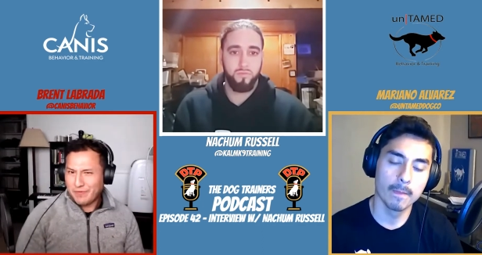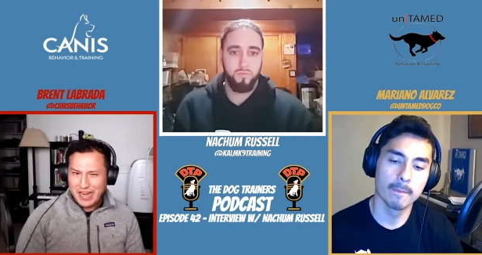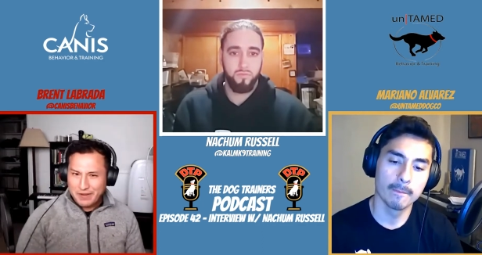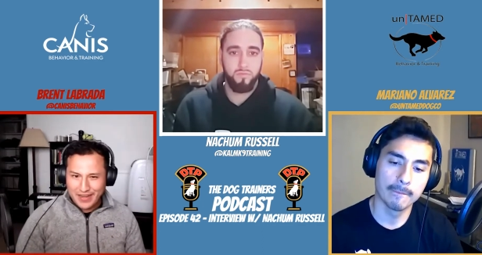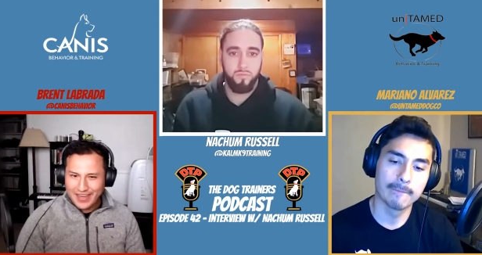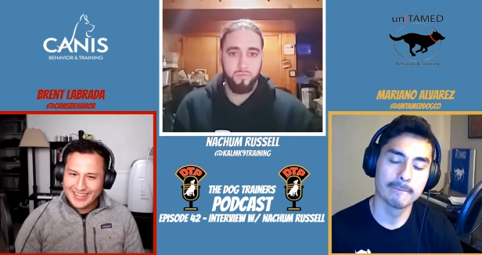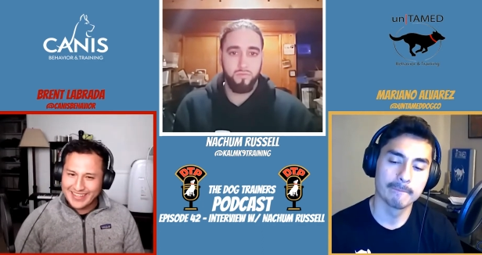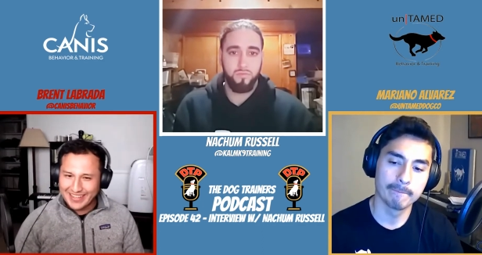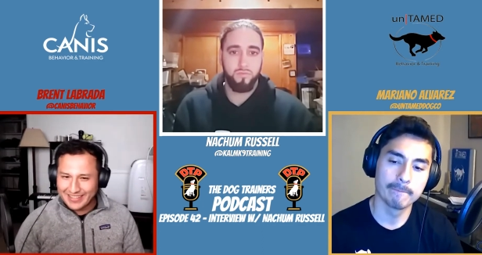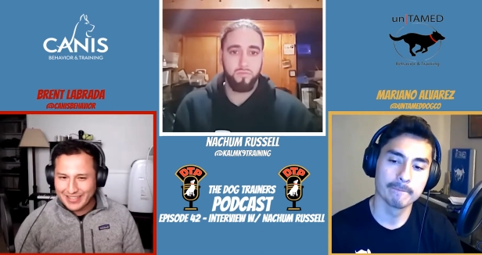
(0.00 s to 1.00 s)
Speaker 1: What? What?"
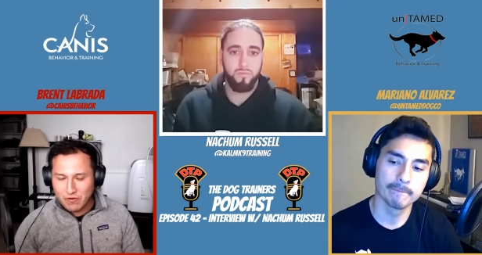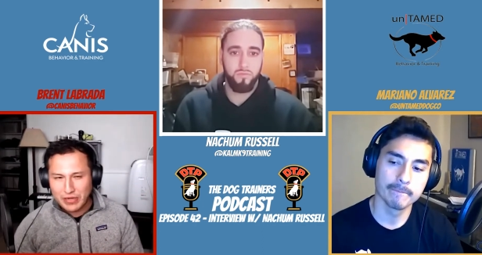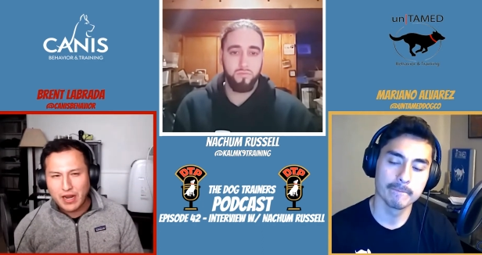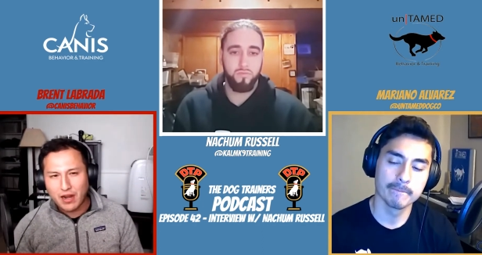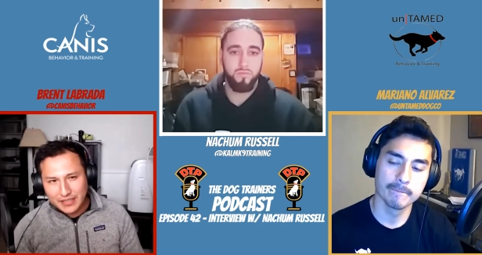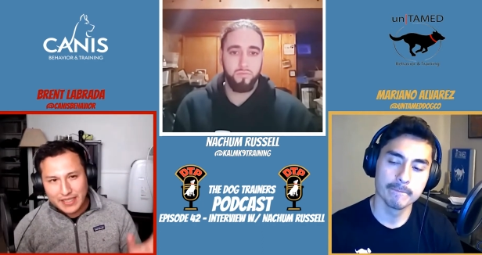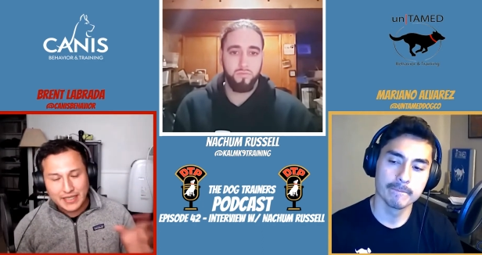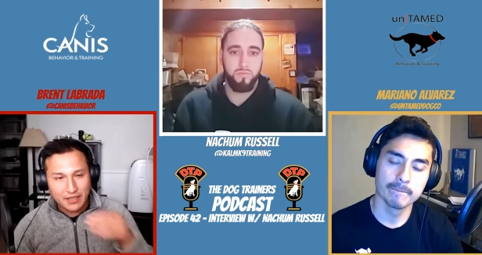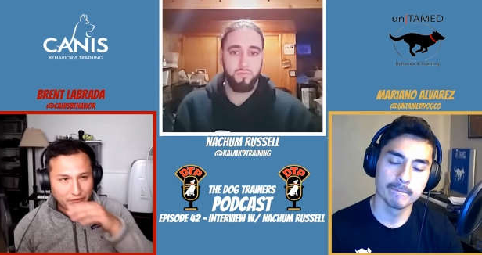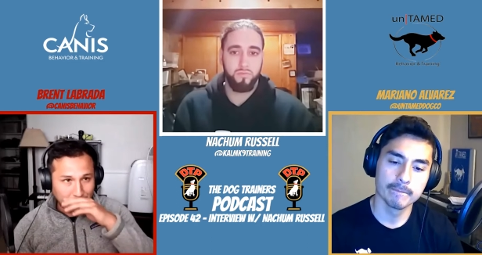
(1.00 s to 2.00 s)
You know. So we are
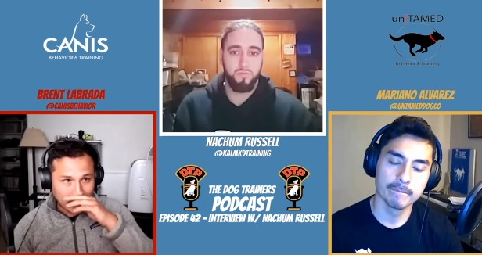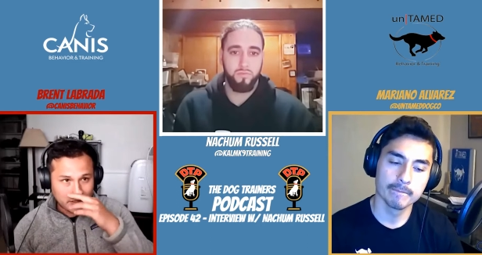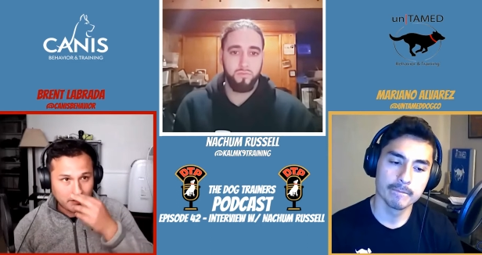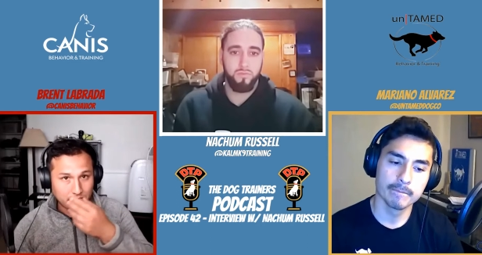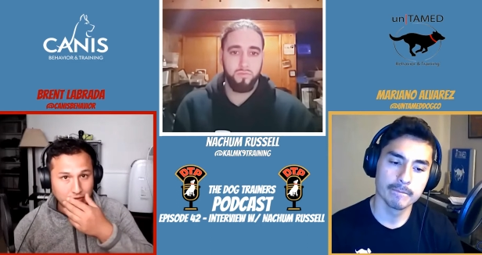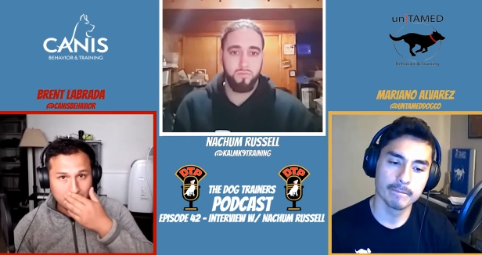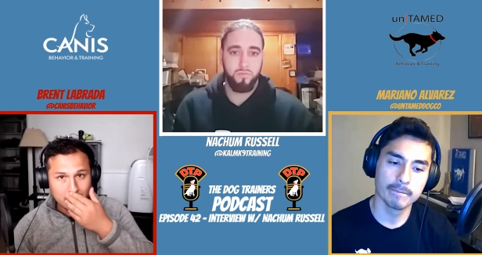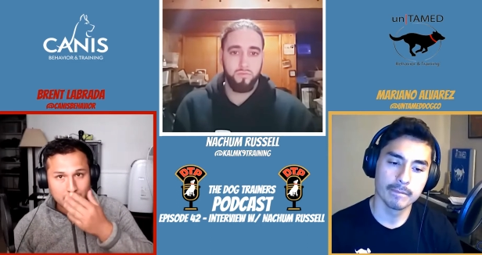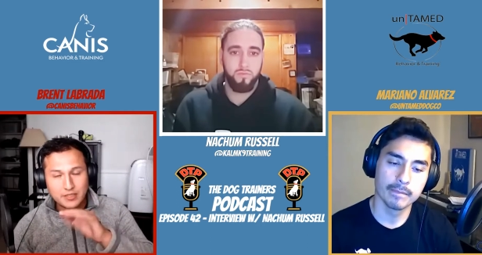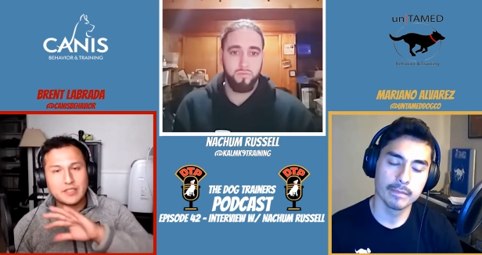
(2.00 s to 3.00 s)
seeing the effect of
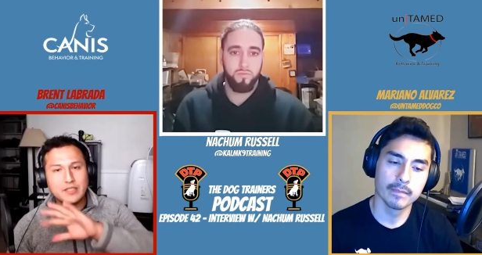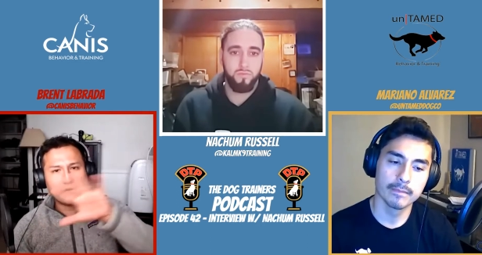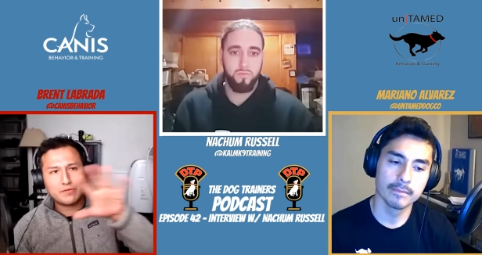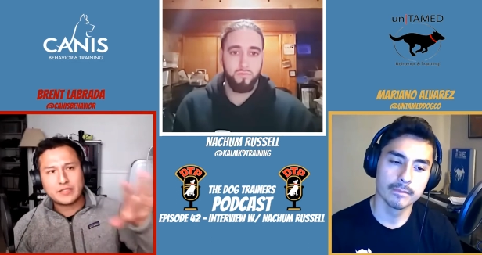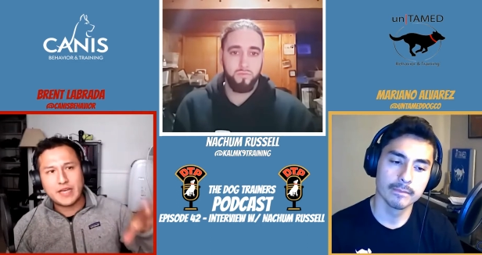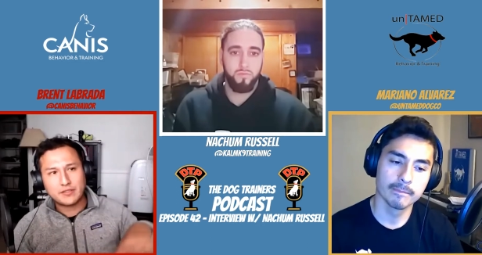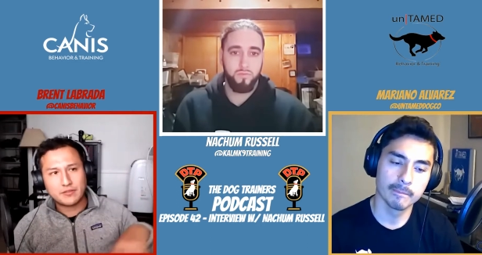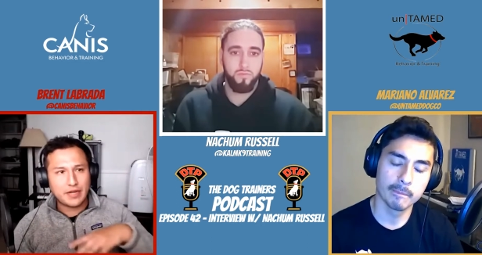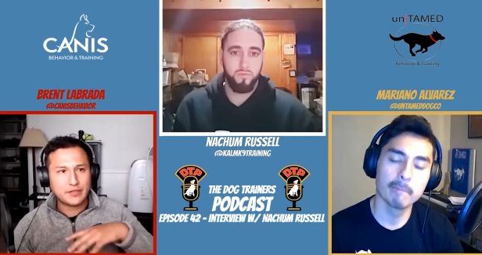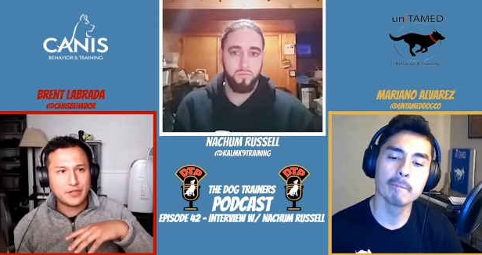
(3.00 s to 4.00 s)
just this
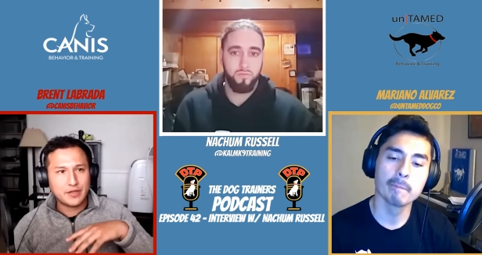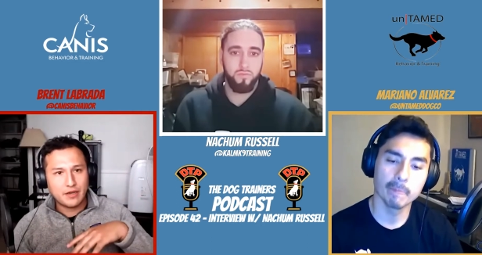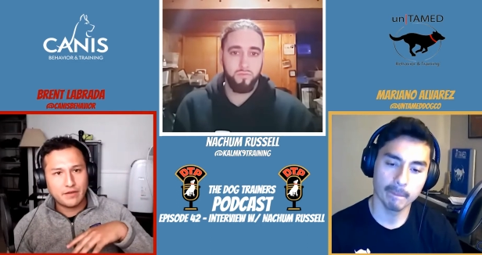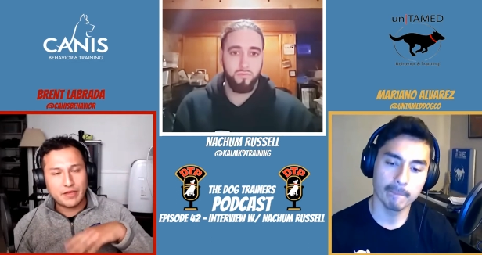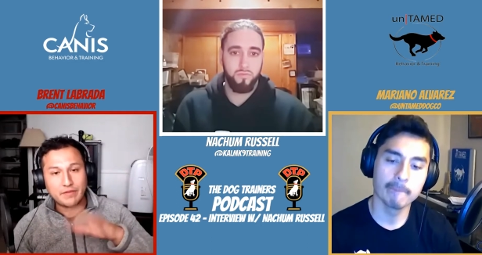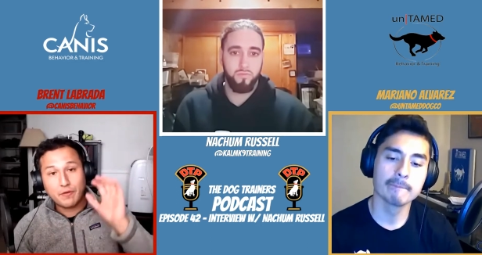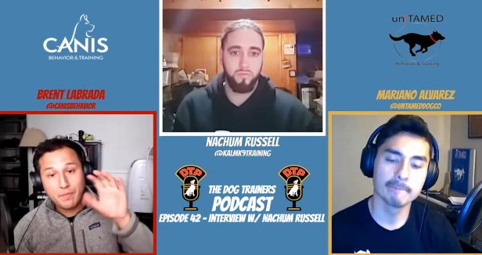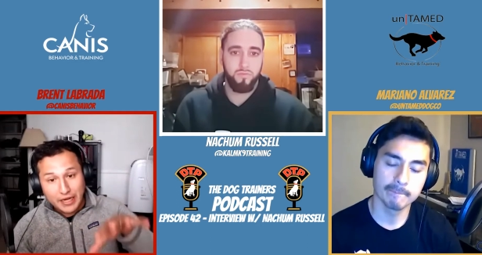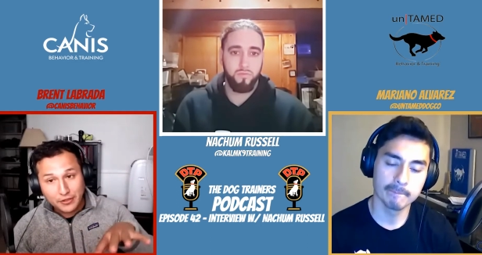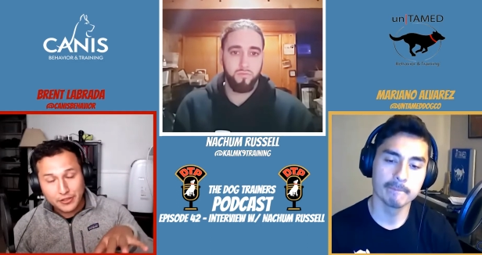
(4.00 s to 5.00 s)
oversaturation of
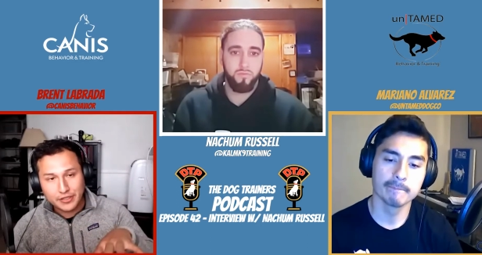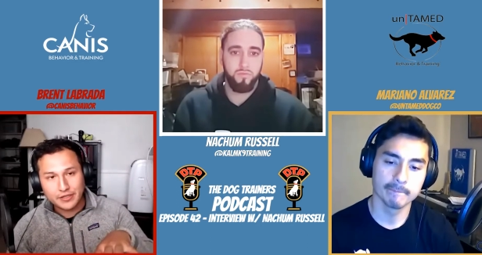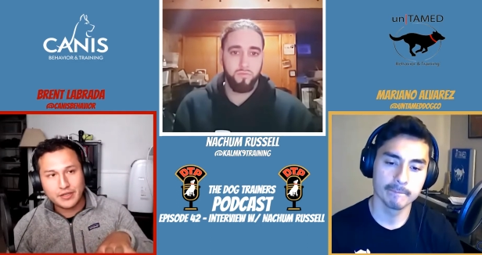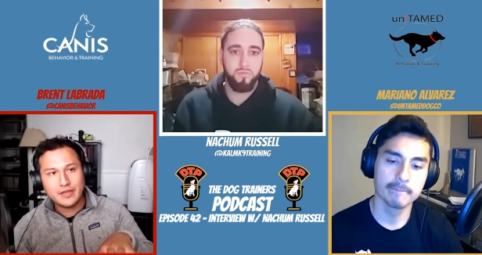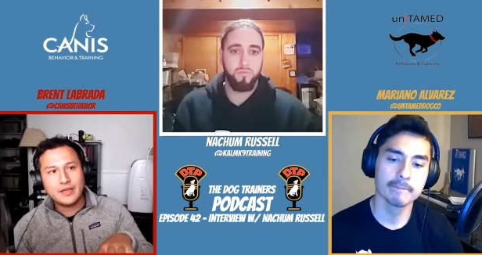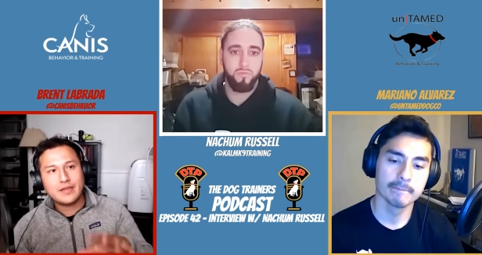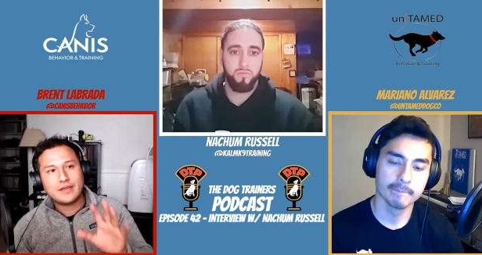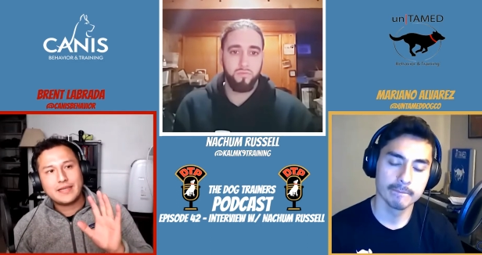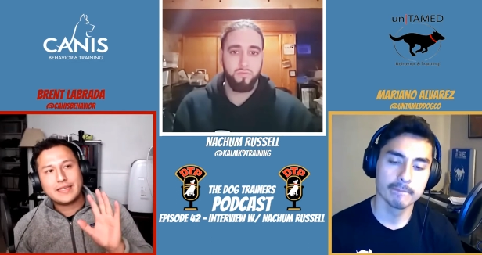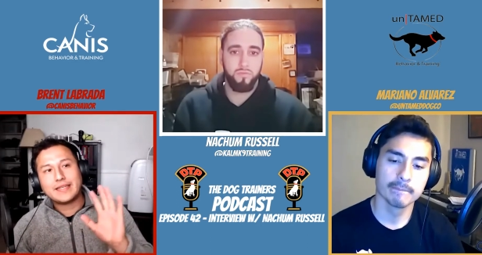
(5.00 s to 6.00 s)
information
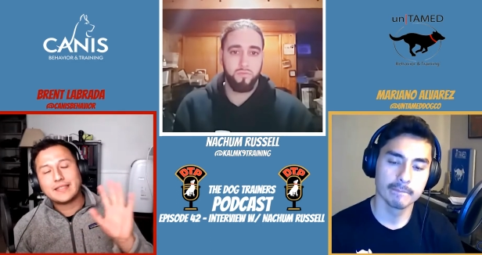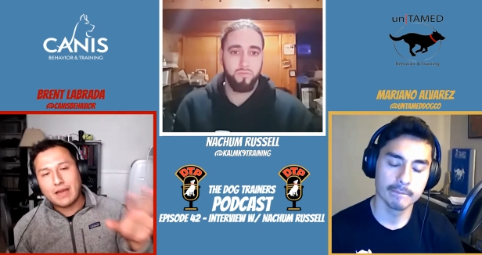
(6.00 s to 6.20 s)
it does